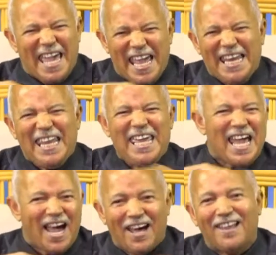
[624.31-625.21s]

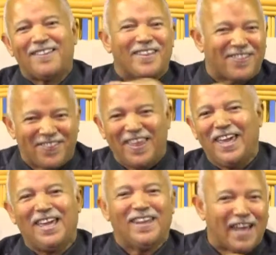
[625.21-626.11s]
any other
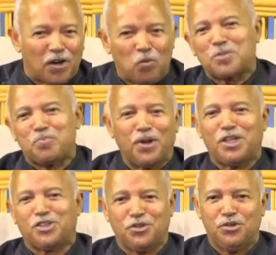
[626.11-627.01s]
thing that was
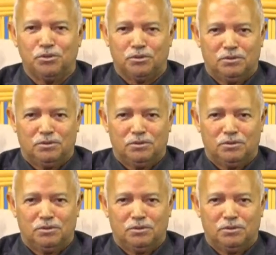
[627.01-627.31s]
preached to you,